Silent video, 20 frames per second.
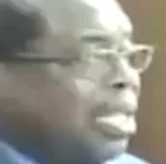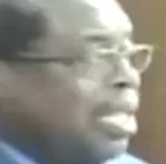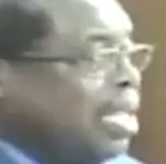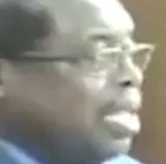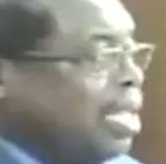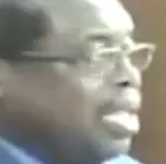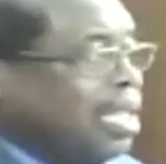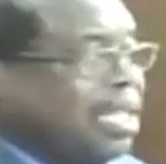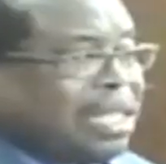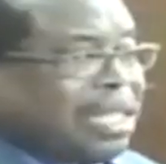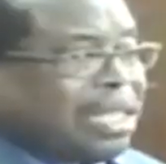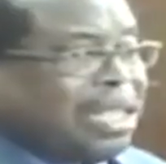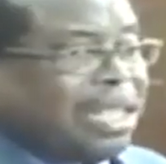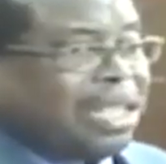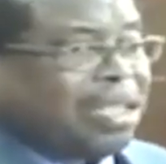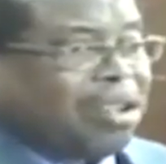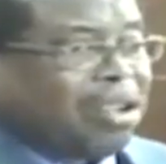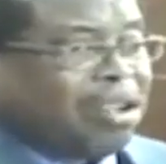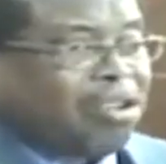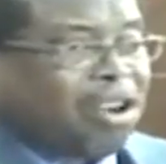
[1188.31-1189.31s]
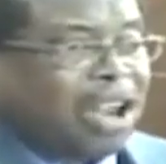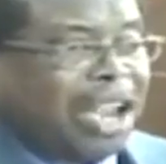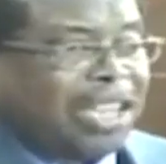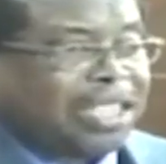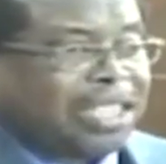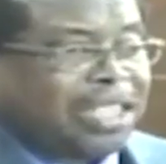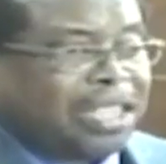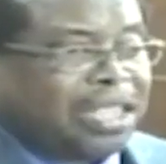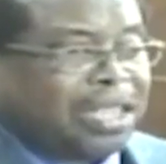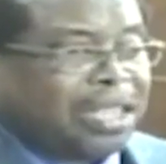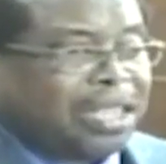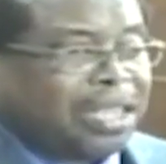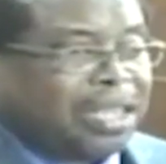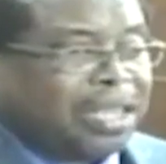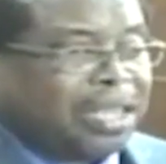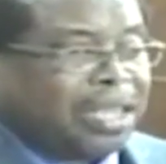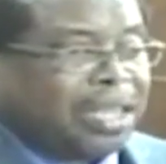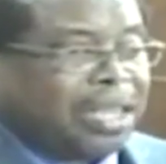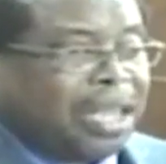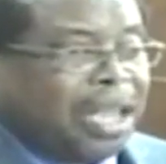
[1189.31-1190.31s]
his key could crash
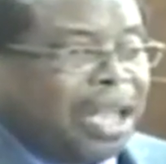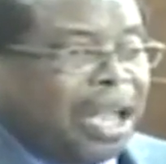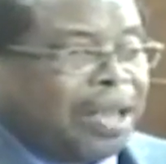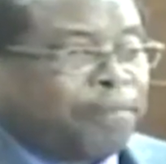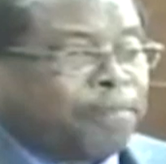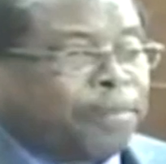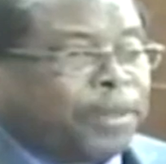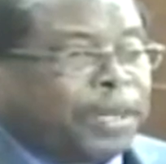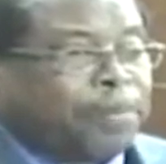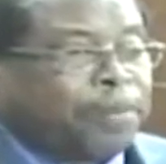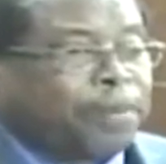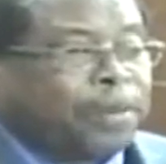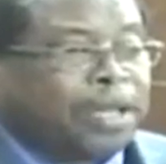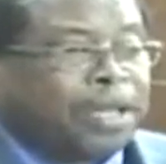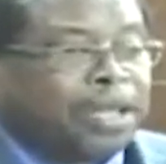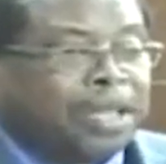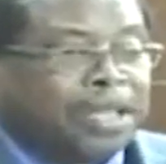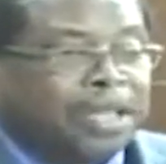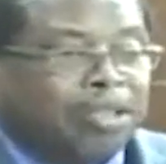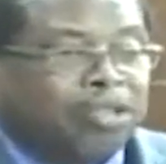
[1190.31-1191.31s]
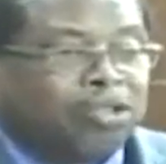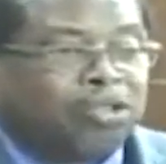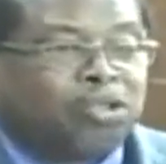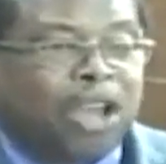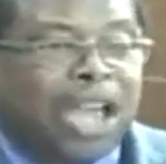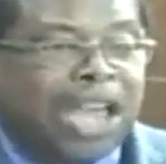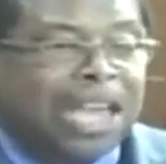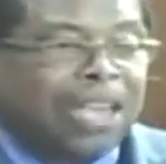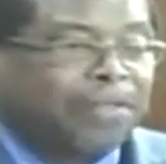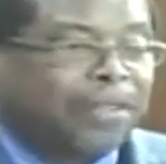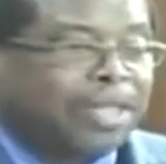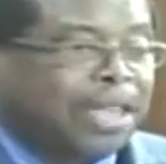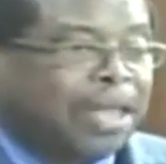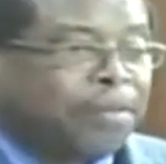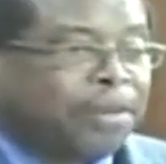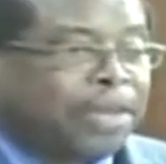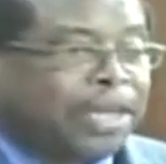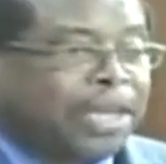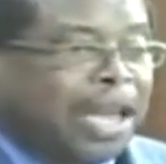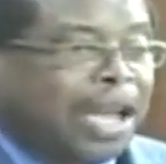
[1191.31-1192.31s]
and people driving
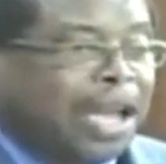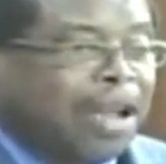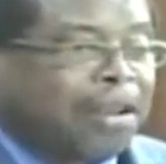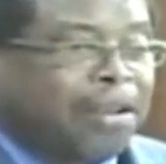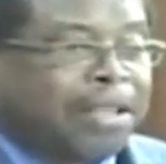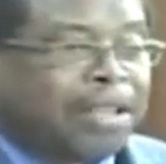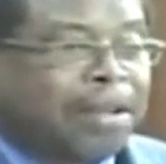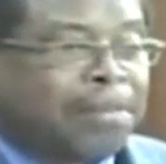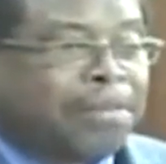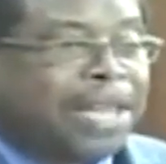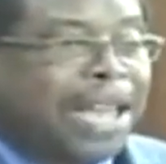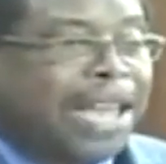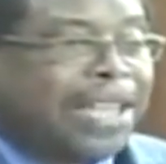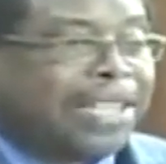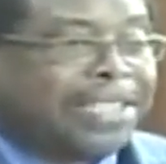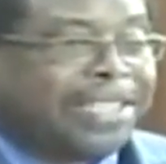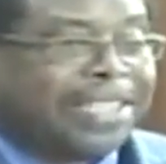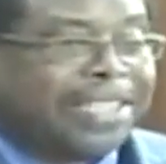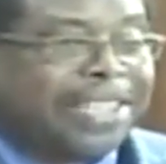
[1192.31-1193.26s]
them car and them license